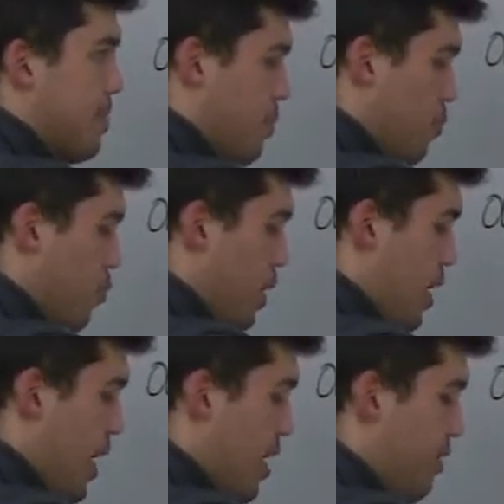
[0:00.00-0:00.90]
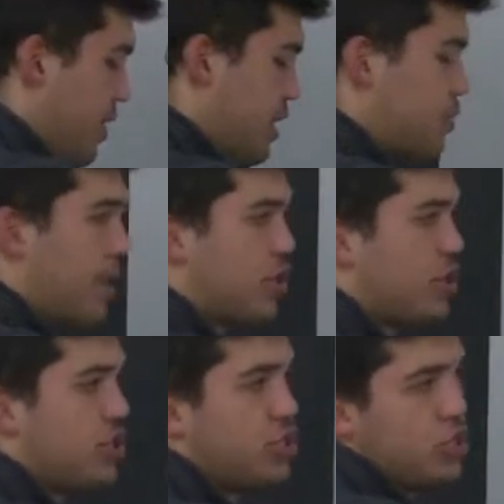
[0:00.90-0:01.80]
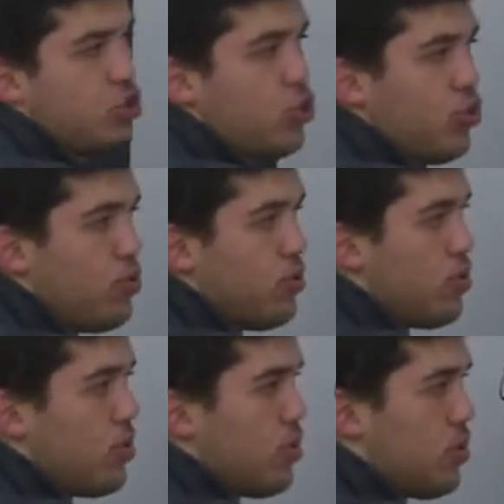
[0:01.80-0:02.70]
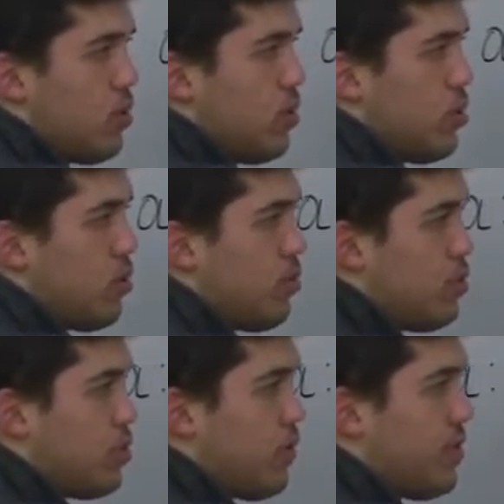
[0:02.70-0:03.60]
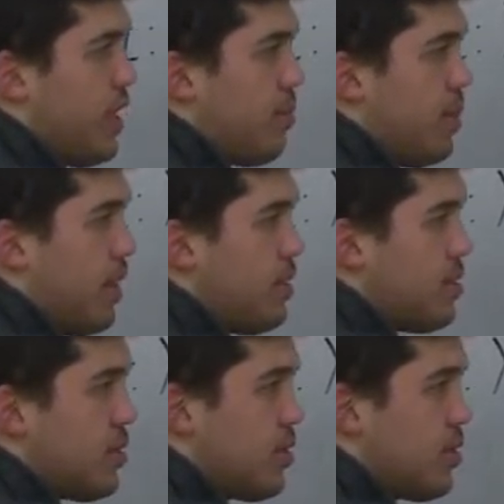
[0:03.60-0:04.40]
we have the expression just 2, which is of type int,